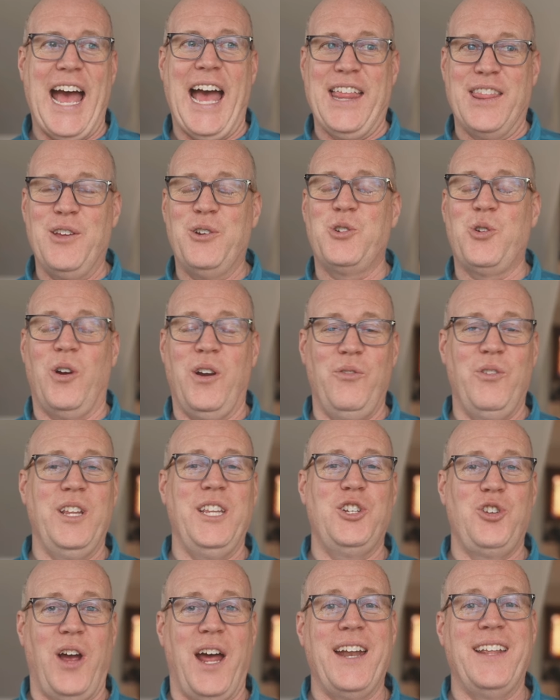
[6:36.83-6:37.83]
they're
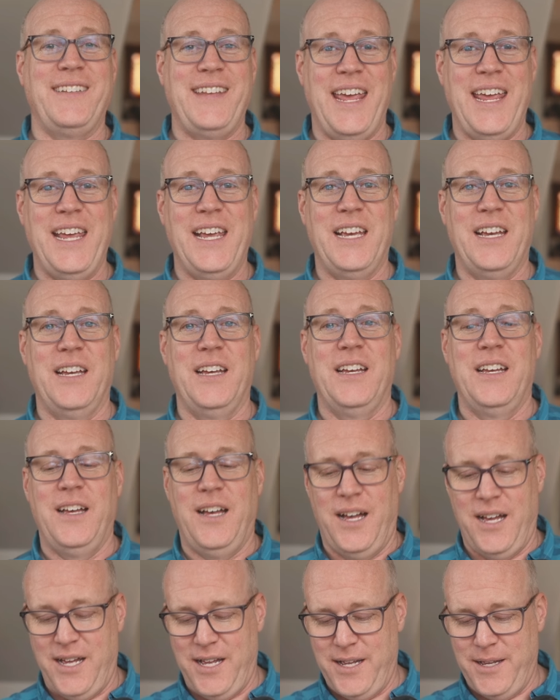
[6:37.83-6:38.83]
really trying to take
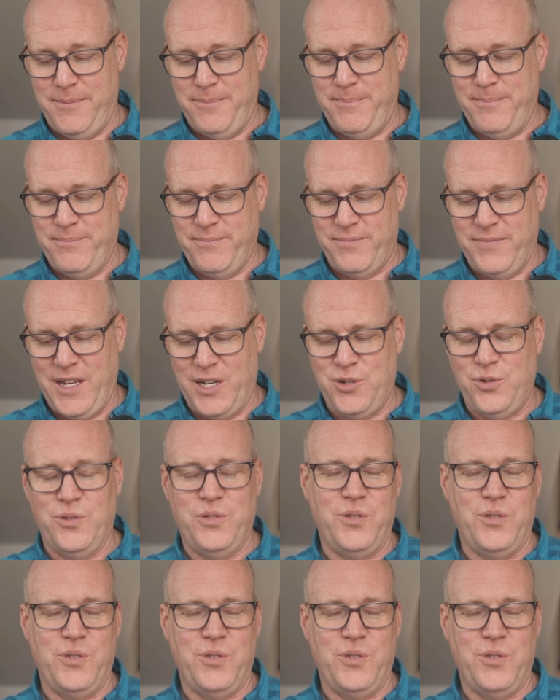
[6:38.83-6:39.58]
National